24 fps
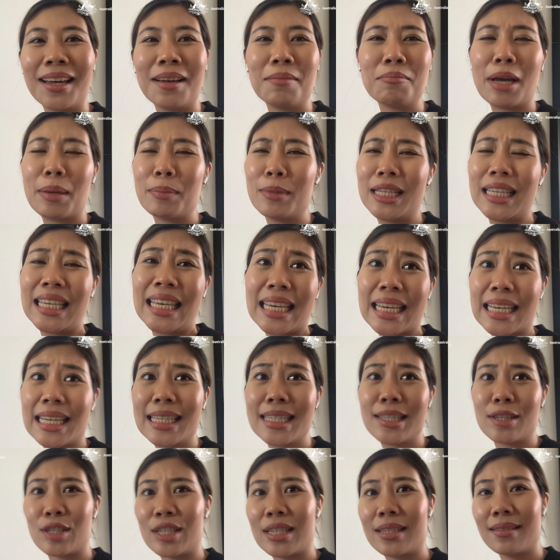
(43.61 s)
I mean,
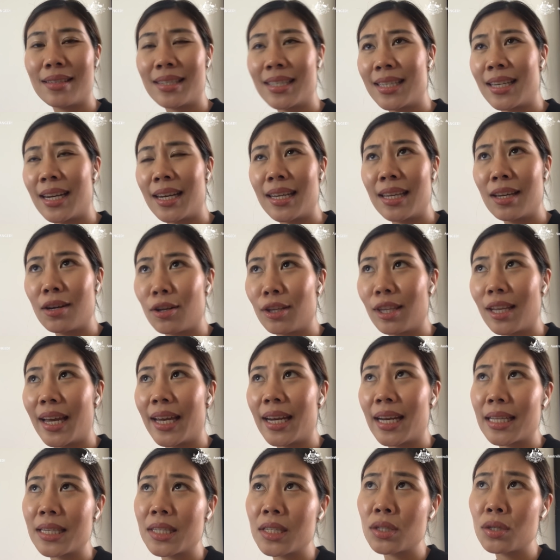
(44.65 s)
kids are studying
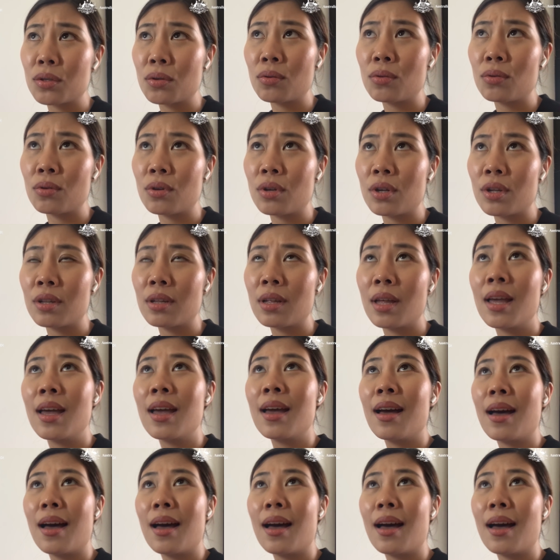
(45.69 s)
online at school,